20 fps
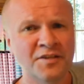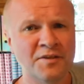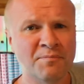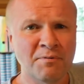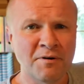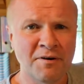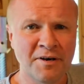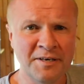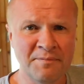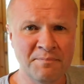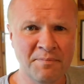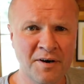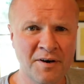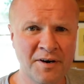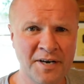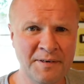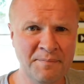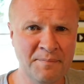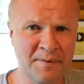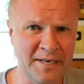blind
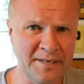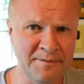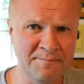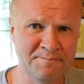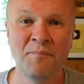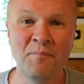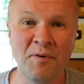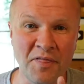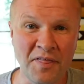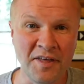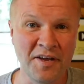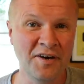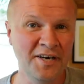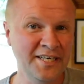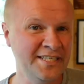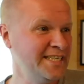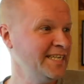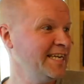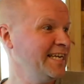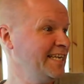behind me. But the
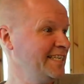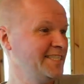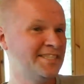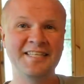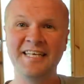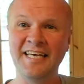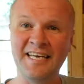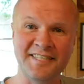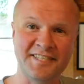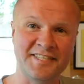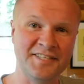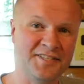idea is this,